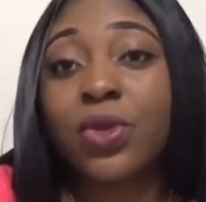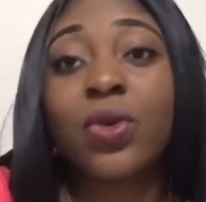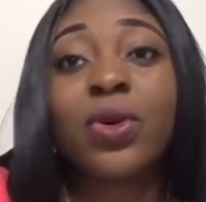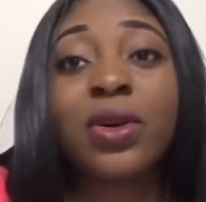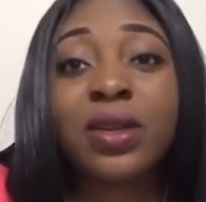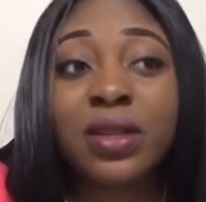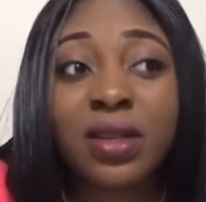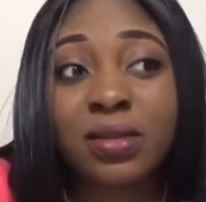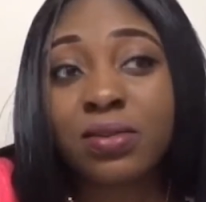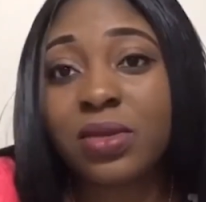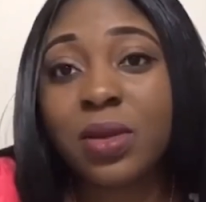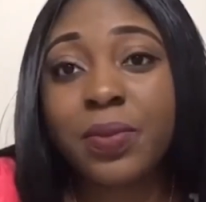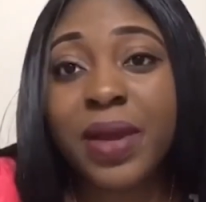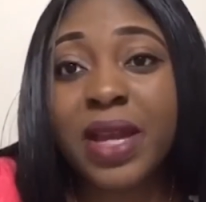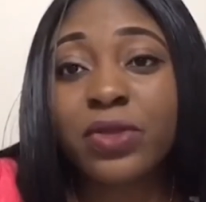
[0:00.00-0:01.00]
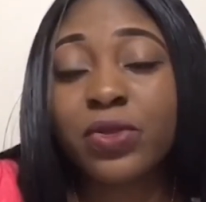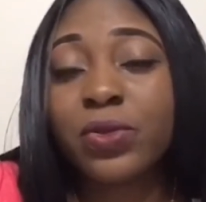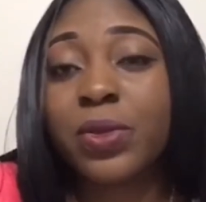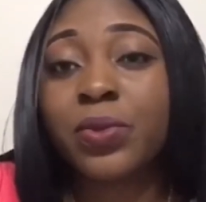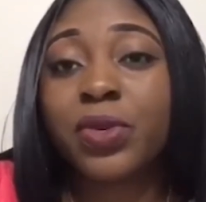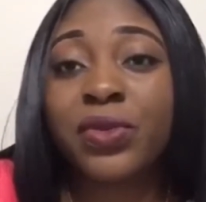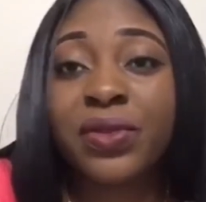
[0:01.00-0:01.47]
or the
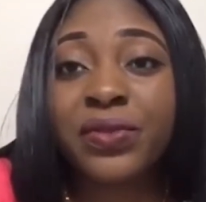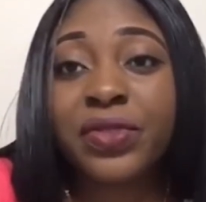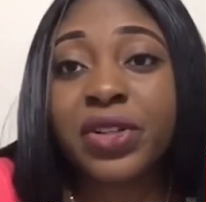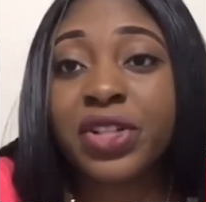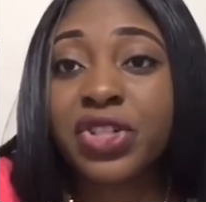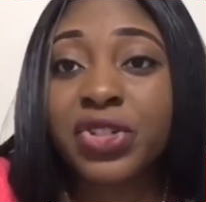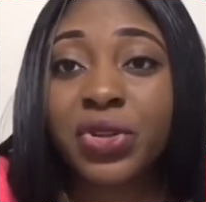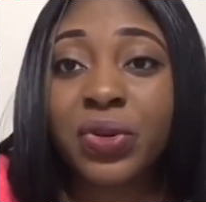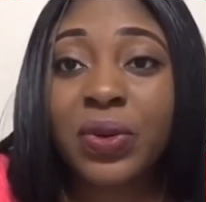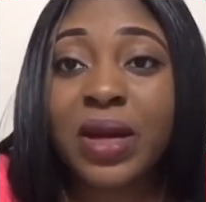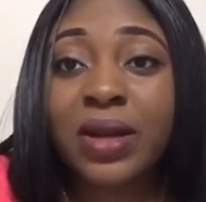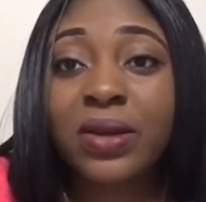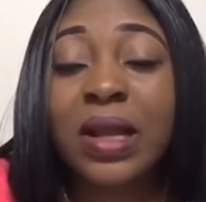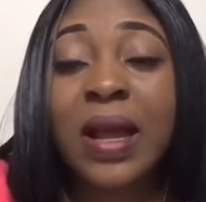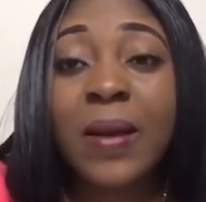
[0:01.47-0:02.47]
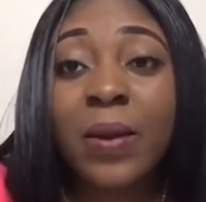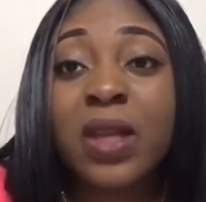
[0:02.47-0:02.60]
bedroom, moving furniture around.